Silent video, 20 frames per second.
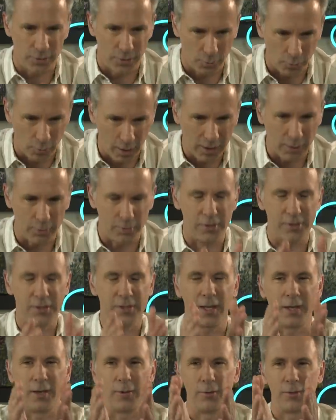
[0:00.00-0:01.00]
the record
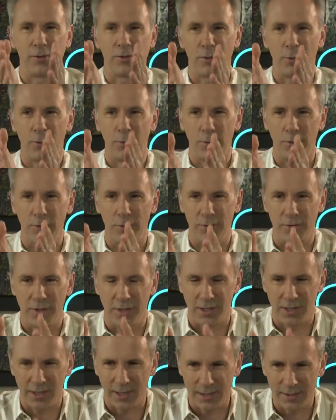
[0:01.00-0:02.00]
sales or
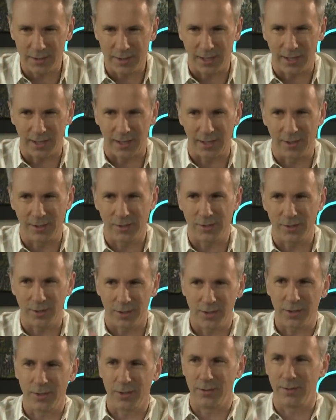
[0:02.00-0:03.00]
the gig tickets
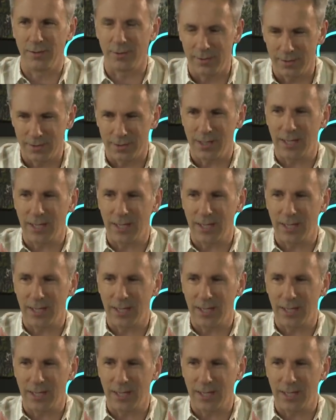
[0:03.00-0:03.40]
that can